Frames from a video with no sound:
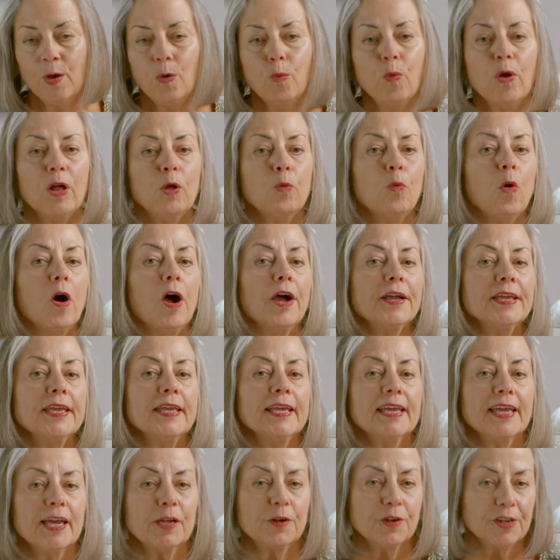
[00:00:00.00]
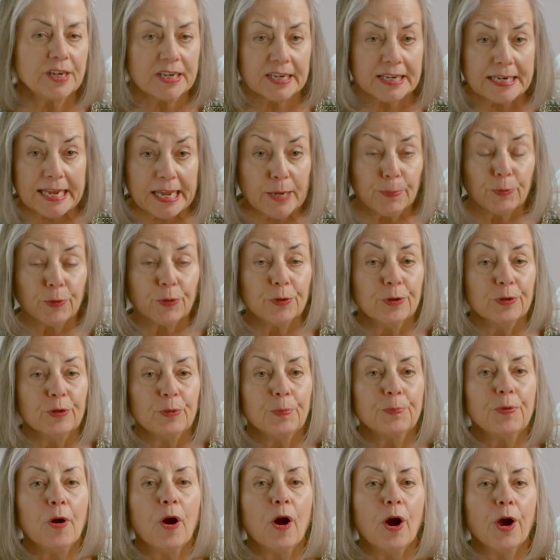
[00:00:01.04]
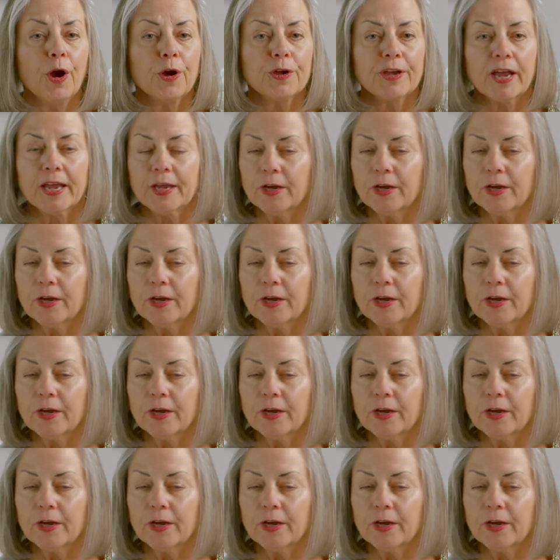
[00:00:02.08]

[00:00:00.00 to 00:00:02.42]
While walking out in a neighborhood park,